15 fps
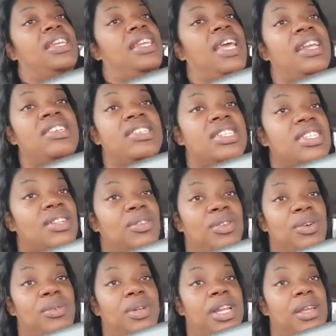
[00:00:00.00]
they just
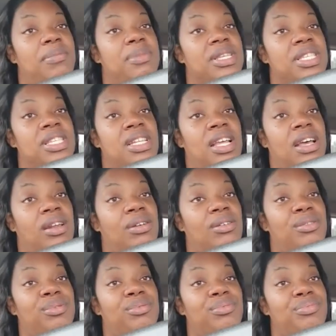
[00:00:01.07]
don't know what they're missing out
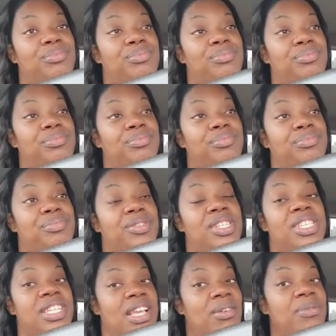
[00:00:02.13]
on.
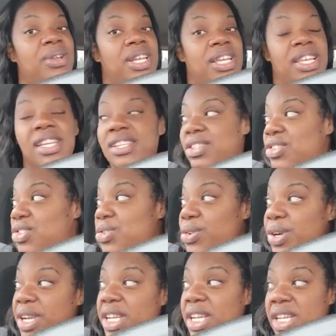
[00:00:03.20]
Cause they really getting the
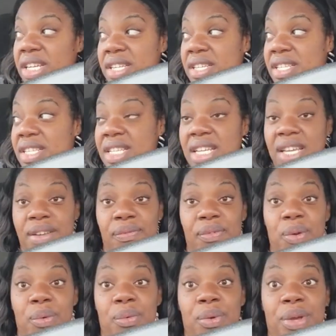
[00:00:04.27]
short end of the stick
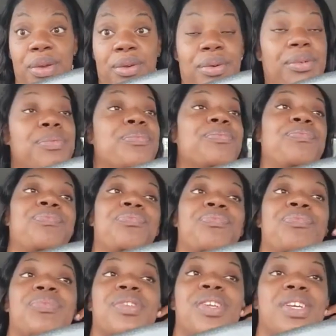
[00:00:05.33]
for real.
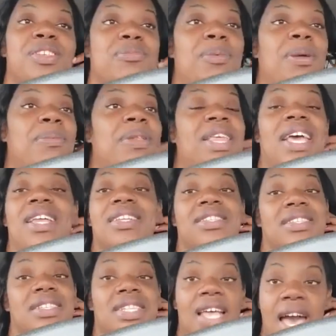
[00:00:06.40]
Baby, that
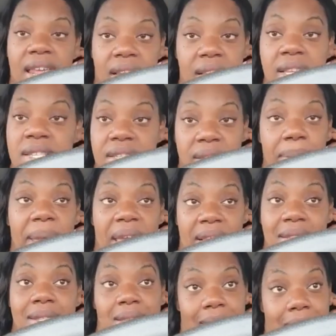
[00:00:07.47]
is not an Easter
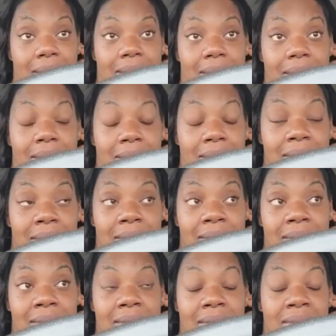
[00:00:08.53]

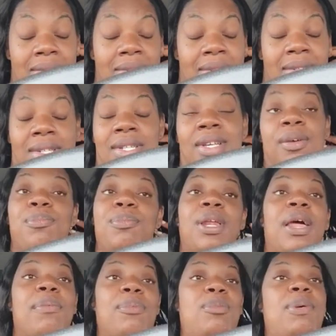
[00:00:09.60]
basket.
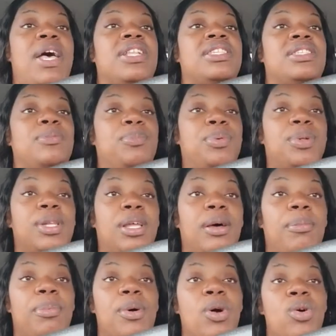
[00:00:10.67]
But I'm about to pull
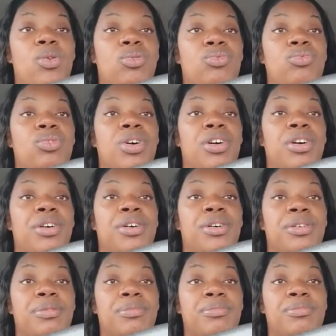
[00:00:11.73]
up on
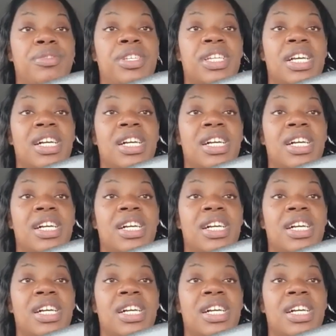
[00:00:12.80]
um,